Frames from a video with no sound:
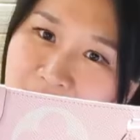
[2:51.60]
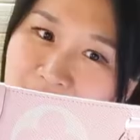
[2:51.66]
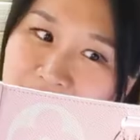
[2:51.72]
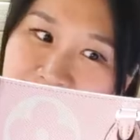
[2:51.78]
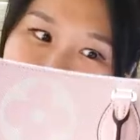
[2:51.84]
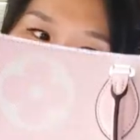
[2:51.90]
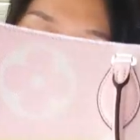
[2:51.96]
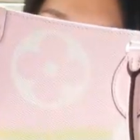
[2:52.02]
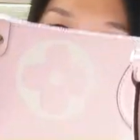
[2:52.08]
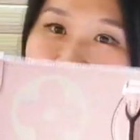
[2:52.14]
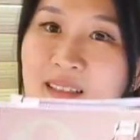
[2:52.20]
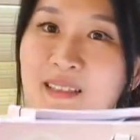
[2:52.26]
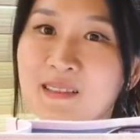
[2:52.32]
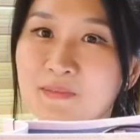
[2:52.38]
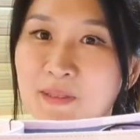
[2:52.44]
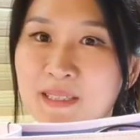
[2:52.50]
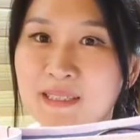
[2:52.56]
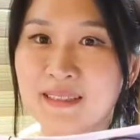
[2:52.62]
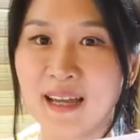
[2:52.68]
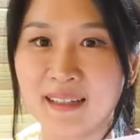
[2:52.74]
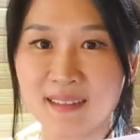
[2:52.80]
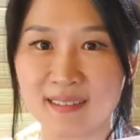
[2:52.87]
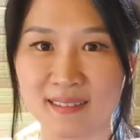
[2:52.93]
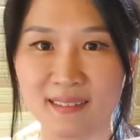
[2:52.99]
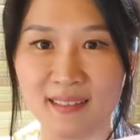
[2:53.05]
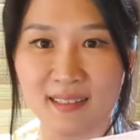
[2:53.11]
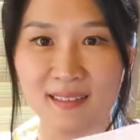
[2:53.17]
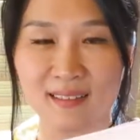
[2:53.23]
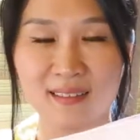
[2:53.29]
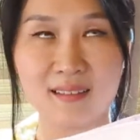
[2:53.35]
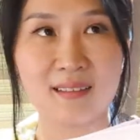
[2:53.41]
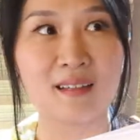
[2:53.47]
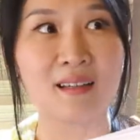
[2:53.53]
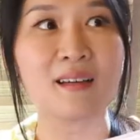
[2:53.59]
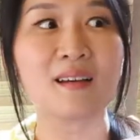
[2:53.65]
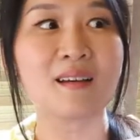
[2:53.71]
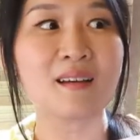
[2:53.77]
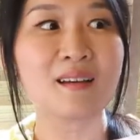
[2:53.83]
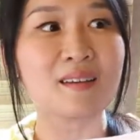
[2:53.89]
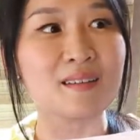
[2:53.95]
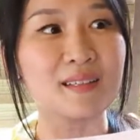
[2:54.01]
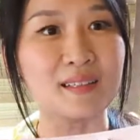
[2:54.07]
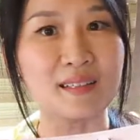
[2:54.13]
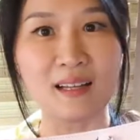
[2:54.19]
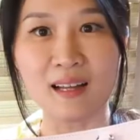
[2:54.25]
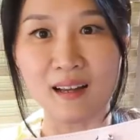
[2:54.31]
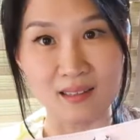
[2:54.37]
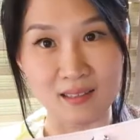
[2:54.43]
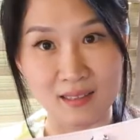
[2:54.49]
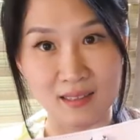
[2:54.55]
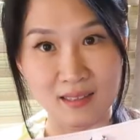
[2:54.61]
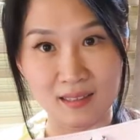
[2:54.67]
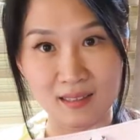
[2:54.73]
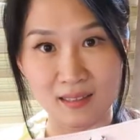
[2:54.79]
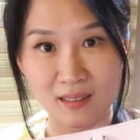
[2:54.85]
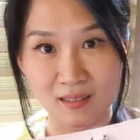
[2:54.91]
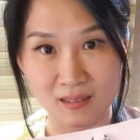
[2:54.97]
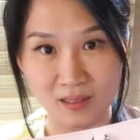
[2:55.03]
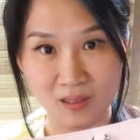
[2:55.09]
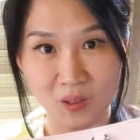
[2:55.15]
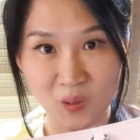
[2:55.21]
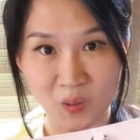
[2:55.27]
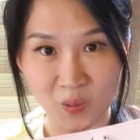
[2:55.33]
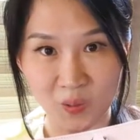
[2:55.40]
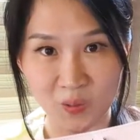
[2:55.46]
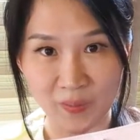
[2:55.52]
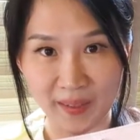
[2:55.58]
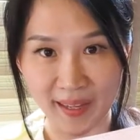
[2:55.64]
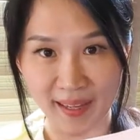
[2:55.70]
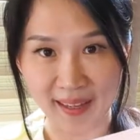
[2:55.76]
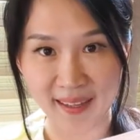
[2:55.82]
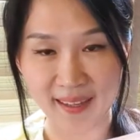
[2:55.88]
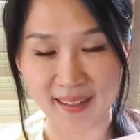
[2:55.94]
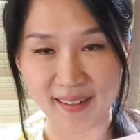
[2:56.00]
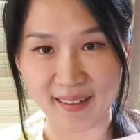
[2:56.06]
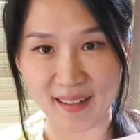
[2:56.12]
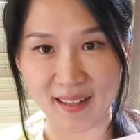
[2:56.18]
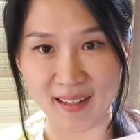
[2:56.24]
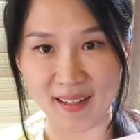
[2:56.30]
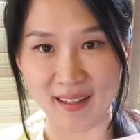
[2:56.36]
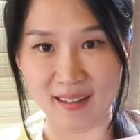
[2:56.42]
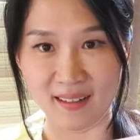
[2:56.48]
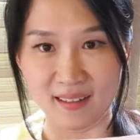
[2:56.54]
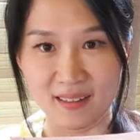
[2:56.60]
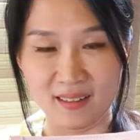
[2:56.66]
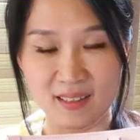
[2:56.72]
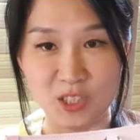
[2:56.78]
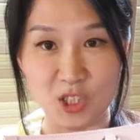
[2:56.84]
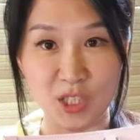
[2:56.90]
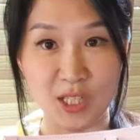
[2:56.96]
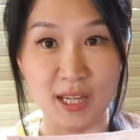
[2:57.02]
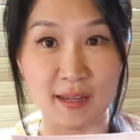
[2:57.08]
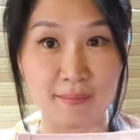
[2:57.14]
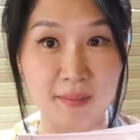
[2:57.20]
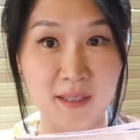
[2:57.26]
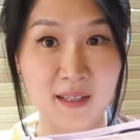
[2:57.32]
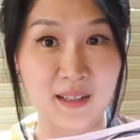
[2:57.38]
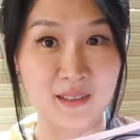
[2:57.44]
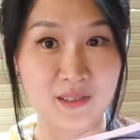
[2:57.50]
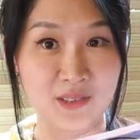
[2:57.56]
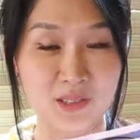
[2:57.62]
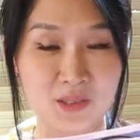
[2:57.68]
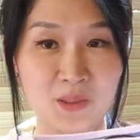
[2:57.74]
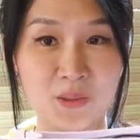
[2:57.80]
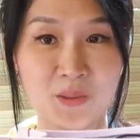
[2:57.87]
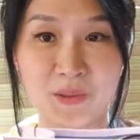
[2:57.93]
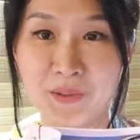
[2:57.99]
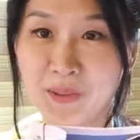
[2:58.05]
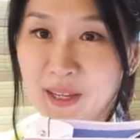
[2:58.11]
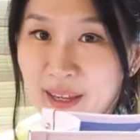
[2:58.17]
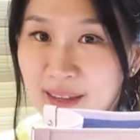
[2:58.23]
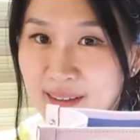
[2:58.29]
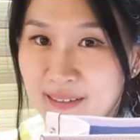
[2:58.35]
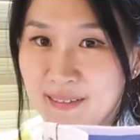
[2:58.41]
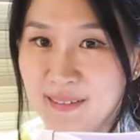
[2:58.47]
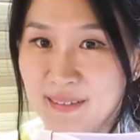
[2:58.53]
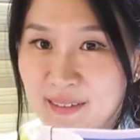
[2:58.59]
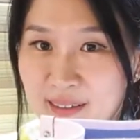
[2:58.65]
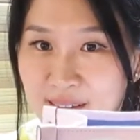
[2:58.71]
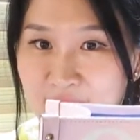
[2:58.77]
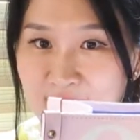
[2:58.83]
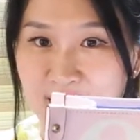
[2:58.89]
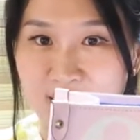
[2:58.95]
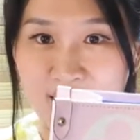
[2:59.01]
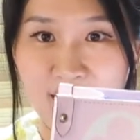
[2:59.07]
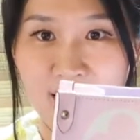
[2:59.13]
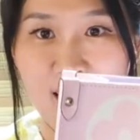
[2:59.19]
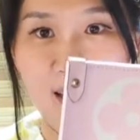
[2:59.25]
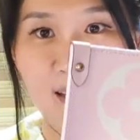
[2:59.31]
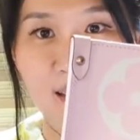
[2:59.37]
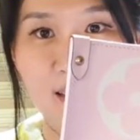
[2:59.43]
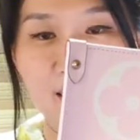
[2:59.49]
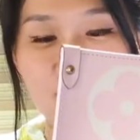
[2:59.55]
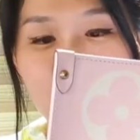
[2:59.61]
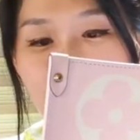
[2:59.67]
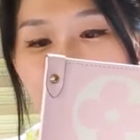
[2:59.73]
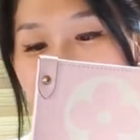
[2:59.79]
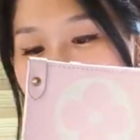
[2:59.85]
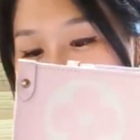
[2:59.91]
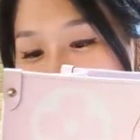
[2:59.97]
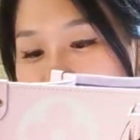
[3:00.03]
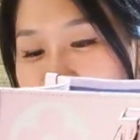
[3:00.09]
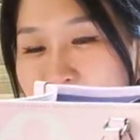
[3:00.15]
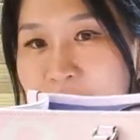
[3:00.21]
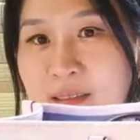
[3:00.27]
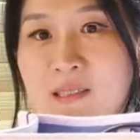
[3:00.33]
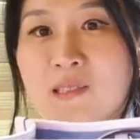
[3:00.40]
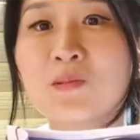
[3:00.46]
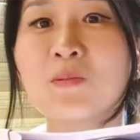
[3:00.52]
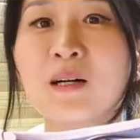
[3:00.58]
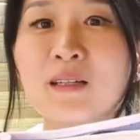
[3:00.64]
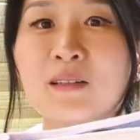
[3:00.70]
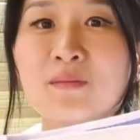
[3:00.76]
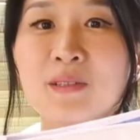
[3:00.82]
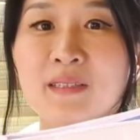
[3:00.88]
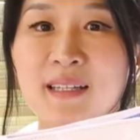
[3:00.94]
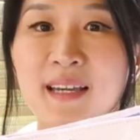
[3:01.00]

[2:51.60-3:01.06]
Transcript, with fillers: Honestly, this was lighter than the classic on-the-go that GM that I used to own, and I felt like this one was